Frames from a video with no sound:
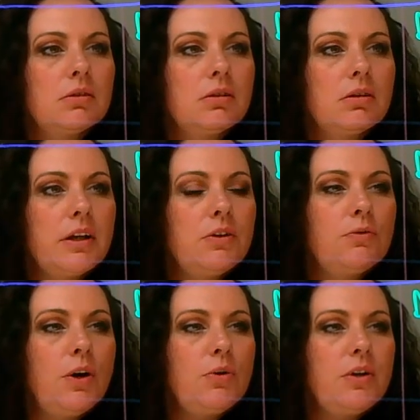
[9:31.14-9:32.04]
in
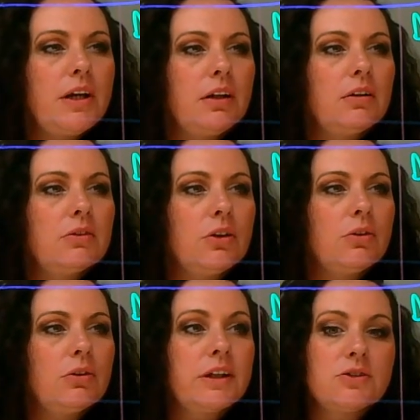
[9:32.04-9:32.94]
voting, or
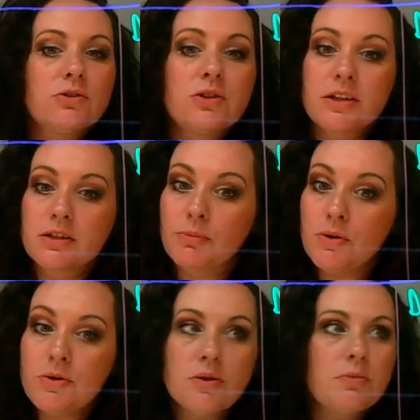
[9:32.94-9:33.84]
at least there's not
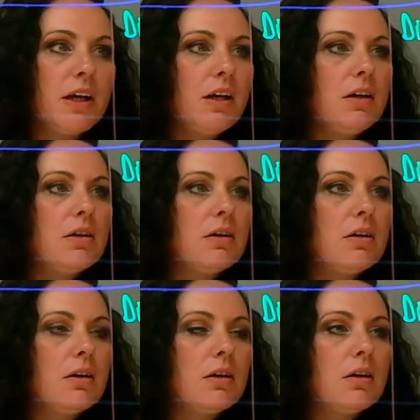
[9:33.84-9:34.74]
supposed to be
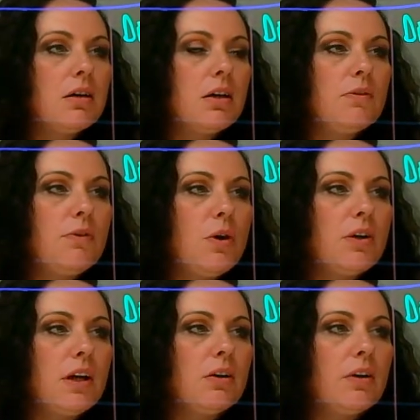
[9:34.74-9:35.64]
in
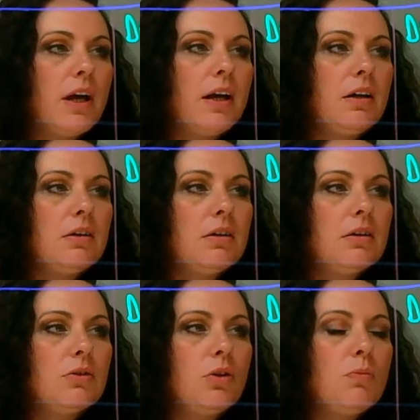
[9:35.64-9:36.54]
voting, okay?
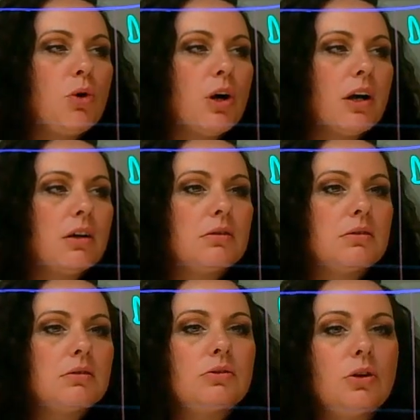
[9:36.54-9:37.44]
No more,
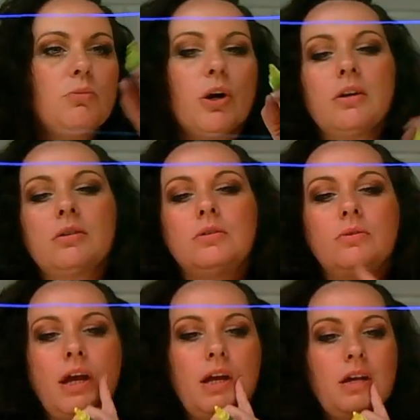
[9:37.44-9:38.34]

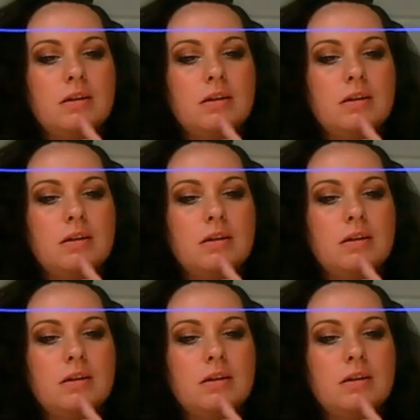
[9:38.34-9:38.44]
okay?